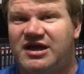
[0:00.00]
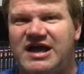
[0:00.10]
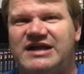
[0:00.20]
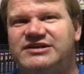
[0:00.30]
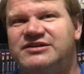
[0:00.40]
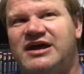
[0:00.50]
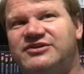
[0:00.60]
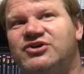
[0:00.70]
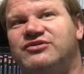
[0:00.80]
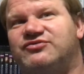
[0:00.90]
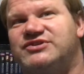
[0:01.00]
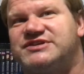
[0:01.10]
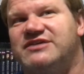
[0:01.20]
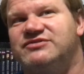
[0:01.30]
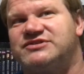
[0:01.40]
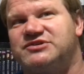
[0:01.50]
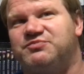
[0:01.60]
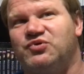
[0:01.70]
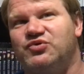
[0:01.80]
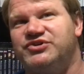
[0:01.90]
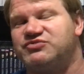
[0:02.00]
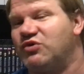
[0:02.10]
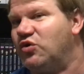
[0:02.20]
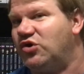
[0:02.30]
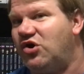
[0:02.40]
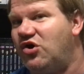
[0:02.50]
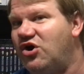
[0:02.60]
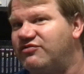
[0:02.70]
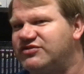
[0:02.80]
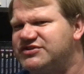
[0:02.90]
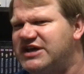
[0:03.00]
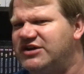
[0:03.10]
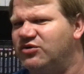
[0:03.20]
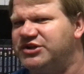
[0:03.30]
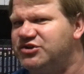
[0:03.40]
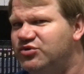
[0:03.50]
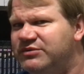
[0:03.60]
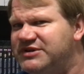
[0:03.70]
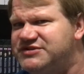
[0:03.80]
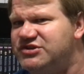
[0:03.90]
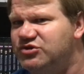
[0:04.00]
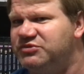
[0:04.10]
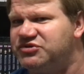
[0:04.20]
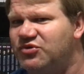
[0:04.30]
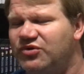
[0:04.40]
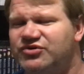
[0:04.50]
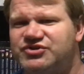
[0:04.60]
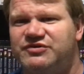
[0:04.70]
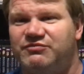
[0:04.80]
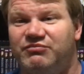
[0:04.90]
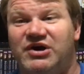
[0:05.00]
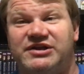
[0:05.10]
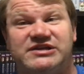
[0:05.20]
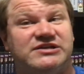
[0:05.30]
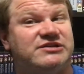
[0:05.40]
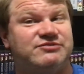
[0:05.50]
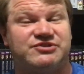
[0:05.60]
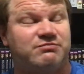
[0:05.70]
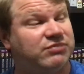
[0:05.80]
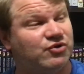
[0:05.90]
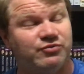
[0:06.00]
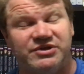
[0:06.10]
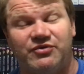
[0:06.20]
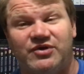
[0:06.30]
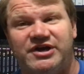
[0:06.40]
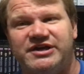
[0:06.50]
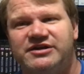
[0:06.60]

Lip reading: I did not know if Chris Evans could pull this role off because I only knew him as the Human Torch, but he just blew me away.